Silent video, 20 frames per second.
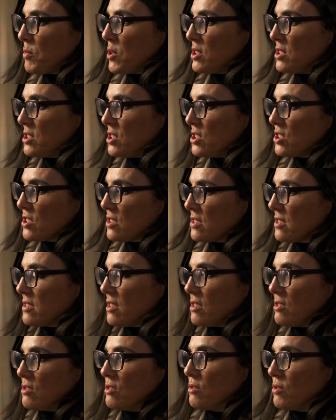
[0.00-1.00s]
Politicians
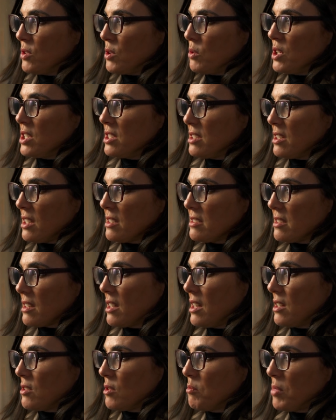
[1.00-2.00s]
tend to view it as a
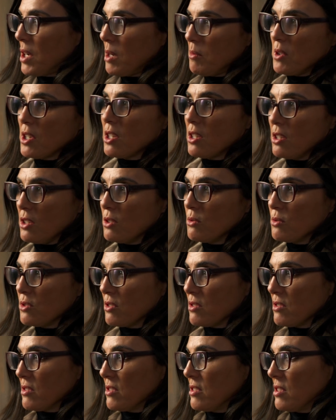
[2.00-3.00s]
kind of public
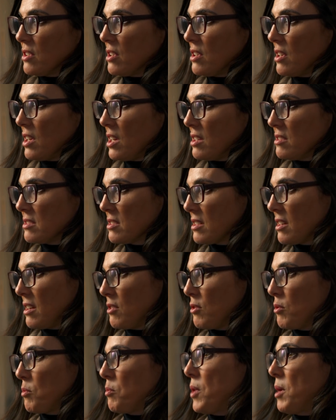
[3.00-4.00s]
nuisance uh, and
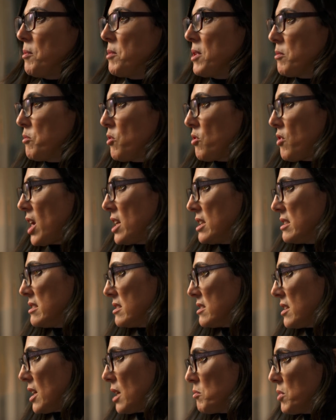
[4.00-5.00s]
kind of public
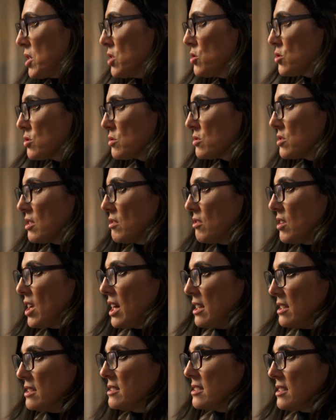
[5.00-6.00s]
morality type issue. The
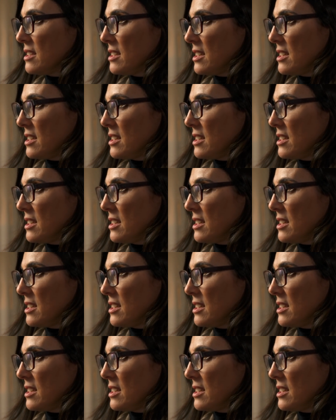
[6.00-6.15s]
reality